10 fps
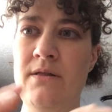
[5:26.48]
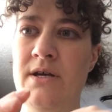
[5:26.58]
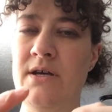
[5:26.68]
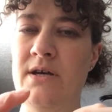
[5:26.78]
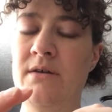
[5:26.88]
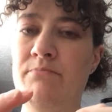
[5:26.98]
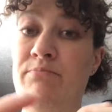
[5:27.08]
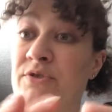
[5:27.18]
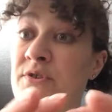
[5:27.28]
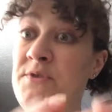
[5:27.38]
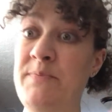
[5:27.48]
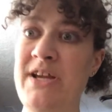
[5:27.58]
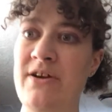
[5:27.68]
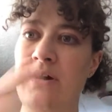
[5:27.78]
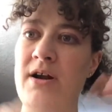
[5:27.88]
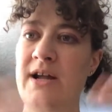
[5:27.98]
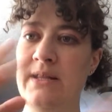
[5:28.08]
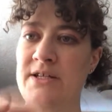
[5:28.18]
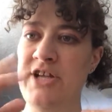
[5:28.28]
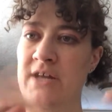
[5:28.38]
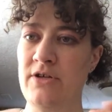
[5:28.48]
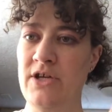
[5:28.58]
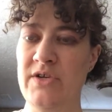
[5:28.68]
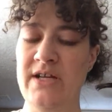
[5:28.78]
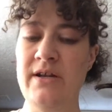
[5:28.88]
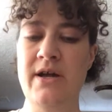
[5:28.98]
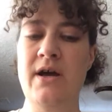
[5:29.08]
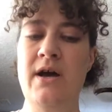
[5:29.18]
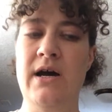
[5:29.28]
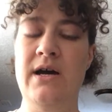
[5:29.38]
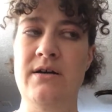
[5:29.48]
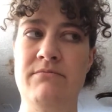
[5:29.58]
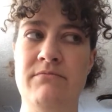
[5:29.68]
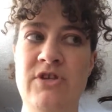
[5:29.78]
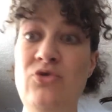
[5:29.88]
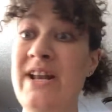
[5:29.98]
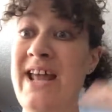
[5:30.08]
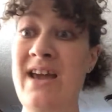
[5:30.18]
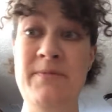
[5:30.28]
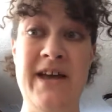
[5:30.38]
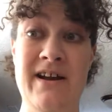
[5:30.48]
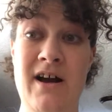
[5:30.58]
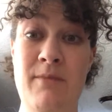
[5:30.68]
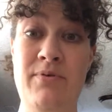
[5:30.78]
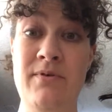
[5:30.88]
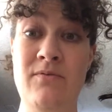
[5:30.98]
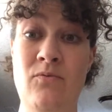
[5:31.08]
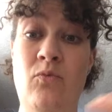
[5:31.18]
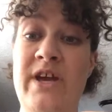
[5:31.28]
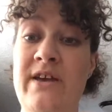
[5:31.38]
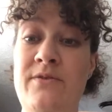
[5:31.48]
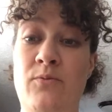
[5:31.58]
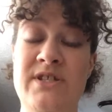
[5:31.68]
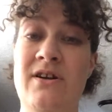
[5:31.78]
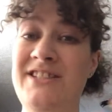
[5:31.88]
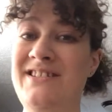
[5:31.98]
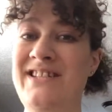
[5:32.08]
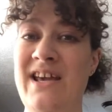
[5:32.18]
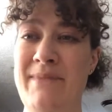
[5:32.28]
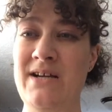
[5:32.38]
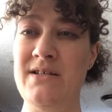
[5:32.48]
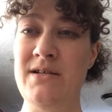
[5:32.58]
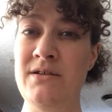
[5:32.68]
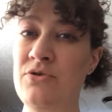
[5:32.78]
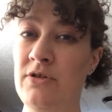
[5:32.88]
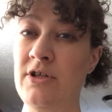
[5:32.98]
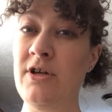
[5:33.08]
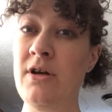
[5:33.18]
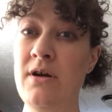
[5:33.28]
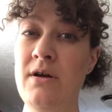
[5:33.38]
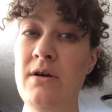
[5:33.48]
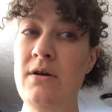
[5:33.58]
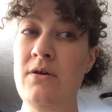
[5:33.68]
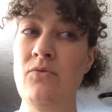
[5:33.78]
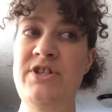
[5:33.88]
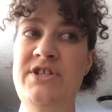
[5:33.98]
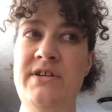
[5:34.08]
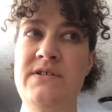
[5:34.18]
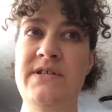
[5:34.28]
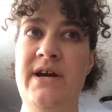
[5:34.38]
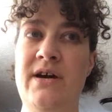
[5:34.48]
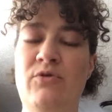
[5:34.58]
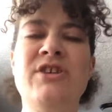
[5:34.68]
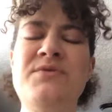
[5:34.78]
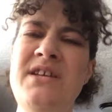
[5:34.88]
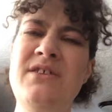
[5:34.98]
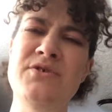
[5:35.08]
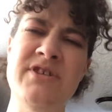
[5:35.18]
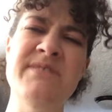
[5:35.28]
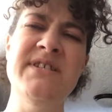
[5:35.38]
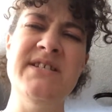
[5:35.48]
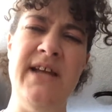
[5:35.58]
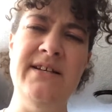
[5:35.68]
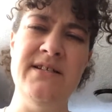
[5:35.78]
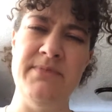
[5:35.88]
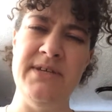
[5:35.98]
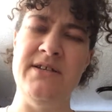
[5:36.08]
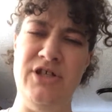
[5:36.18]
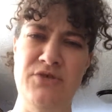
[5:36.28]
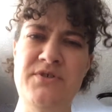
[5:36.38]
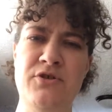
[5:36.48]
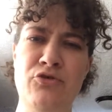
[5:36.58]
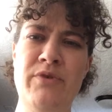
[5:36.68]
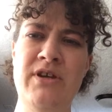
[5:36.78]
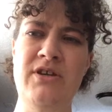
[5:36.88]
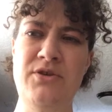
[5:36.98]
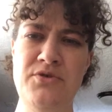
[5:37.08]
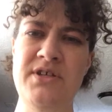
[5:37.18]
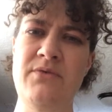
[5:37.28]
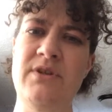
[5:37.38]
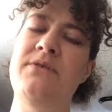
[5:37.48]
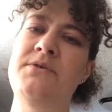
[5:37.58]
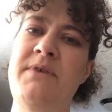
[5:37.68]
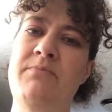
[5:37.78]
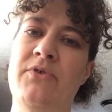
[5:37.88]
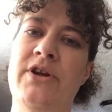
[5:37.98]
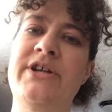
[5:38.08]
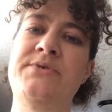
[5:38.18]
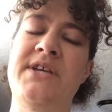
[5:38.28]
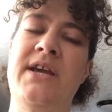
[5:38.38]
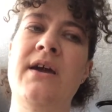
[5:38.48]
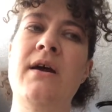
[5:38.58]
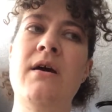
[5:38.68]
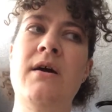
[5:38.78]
Bluetooth speaker and the channel unit. You can amp that up with what's called a DMX controller, which is when you see those Christmas light displays on YouTube, usually what those people are using